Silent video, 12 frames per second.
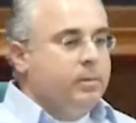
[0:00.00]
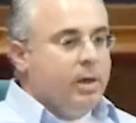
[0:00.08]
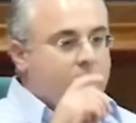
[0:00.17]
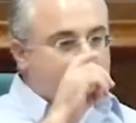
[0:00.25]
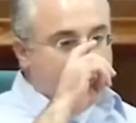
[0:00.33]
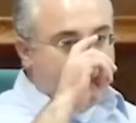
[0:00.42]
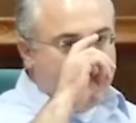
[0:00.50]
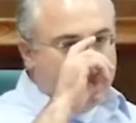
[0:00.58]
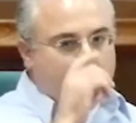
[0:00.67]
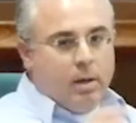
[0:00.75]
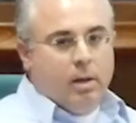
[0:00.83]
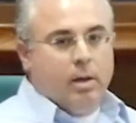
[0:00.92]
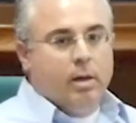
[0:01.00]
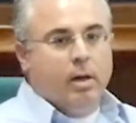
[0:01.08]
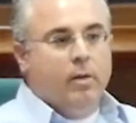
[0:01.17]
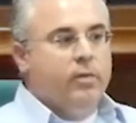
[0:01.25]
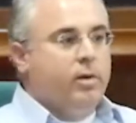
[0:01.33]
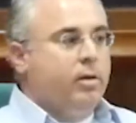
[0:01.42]
And I think
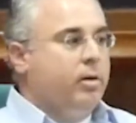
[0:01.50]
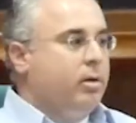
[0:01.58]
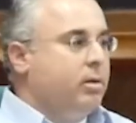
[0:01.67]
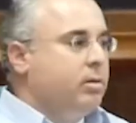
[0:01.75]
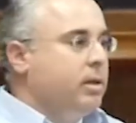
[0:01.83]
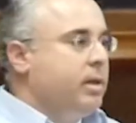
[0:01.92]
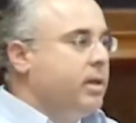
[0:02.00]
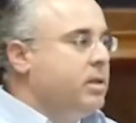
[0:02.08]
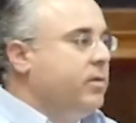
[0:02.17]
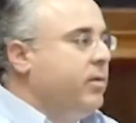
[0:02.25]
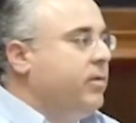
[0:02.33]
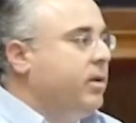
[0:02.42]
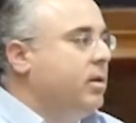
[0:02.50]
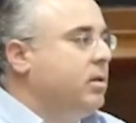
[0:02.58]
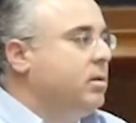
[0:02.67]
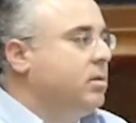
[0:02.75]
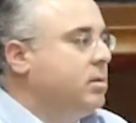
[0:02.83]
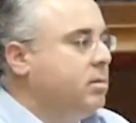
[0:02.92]
after the next
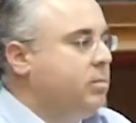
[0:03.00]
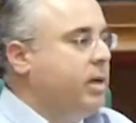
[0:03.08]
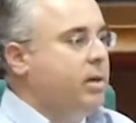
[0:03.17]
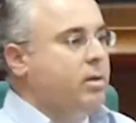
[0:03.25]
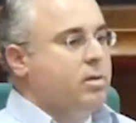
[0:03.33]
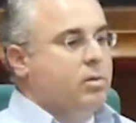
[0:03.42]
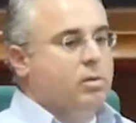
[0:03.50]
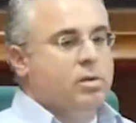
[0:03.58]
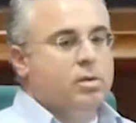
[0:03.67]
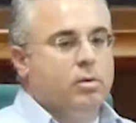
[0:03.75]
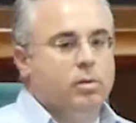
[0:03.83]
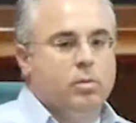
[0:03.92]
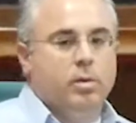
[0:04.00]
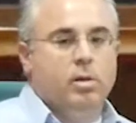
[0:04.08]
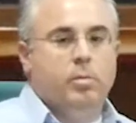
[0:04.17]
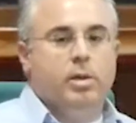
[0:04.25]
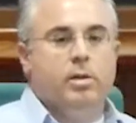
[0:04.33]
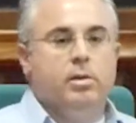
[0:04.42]
15 minutes or so,
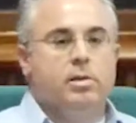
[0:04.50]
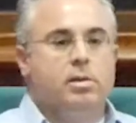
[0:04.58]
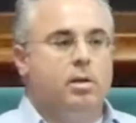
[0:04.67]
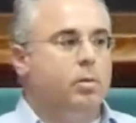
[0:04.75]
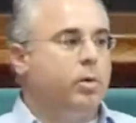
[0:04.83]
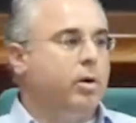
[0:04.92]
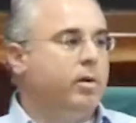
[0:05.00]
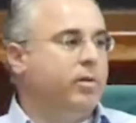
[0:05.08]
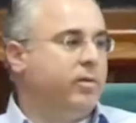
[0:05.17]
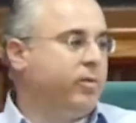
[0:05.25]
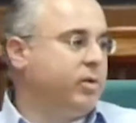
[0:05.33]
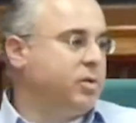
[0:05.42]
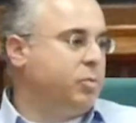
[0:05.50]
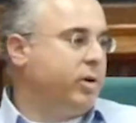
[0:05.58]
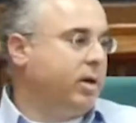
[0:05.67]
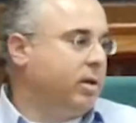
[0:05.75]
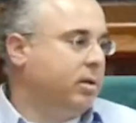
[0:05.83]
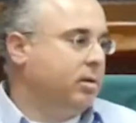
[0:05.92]
20 minutes, we're going to have the first
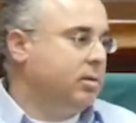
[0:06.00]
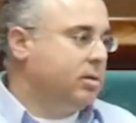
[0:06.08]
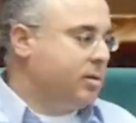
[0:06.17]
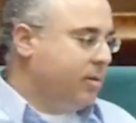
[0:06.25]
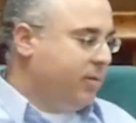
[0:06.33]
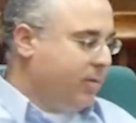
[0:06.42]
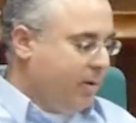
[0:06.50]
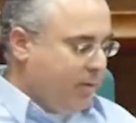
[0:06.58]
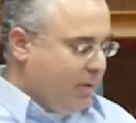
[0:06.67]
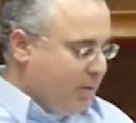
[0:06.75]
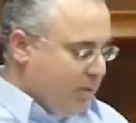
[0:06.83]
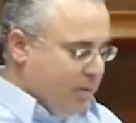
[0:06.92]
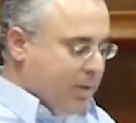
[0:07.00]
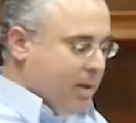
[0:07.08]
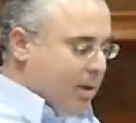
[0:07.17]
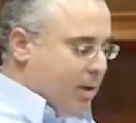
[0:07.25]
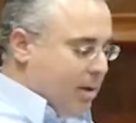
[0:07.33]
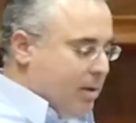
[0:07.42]
break. So if you
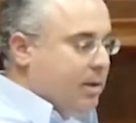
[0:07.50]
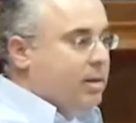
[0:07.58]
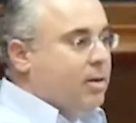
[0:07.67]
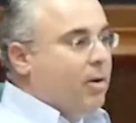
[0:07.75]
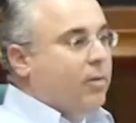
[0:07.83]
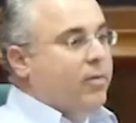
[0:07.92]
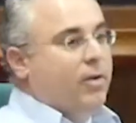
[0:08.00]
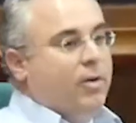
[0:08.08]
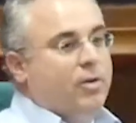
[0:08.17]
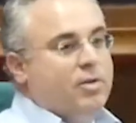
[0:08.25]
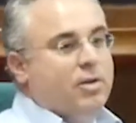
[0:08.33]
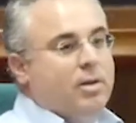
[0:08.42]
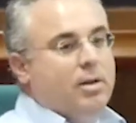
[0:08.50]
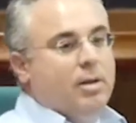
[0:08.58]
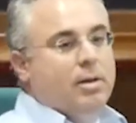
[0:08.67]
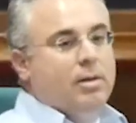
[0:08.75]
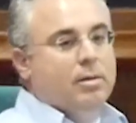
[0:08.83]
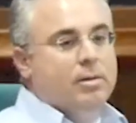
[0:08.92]
need coffee
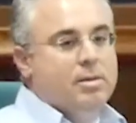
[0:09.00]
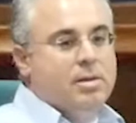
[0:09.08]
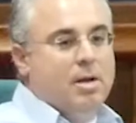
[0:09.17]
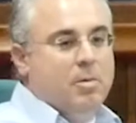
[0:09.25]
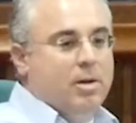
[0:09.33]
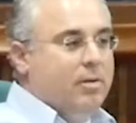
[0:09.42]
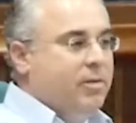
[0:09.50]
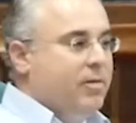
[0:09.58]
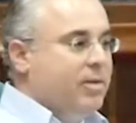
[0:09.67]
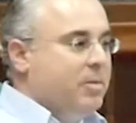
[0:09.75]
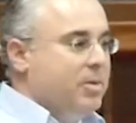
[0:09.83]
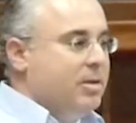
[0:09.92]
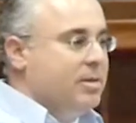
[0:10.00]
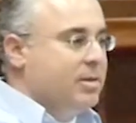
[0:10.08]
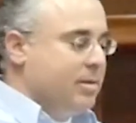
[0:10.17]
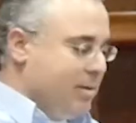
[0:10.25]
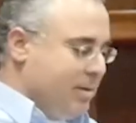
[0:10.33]
urgently, it's coming in 15 minutes.